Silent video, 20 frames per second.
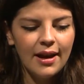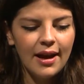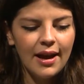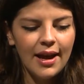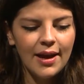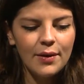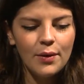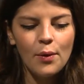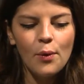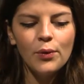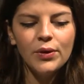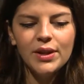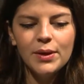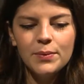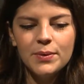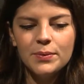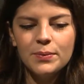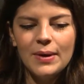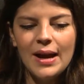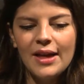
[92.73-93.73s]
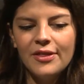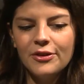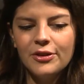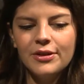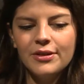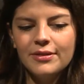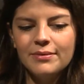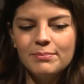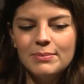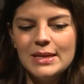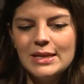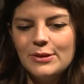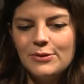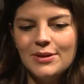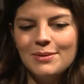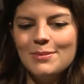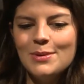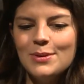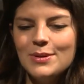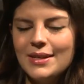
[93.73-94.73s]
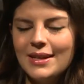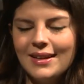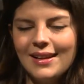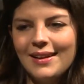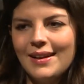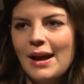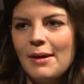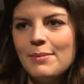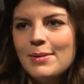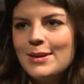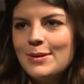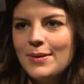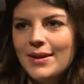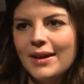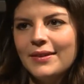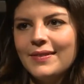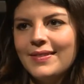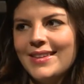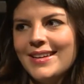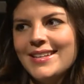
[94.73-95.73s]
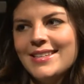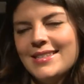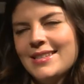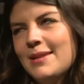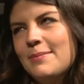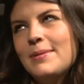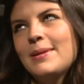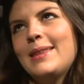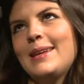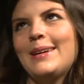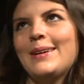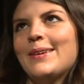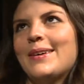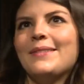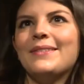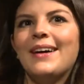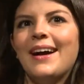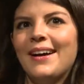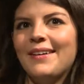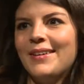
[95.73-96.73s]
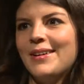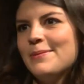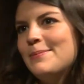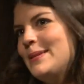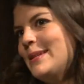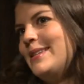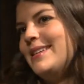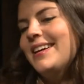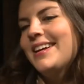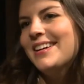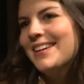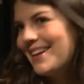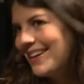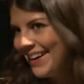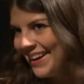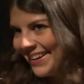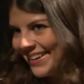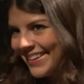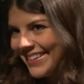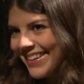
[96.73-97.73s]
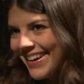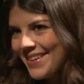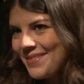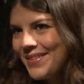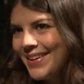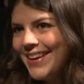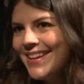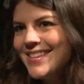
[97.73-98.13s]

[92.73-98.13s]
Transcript: I only would rather be doing music. Like I'd be doing other things and I'd be like, oh, I, could be singing right now. You know what I mean?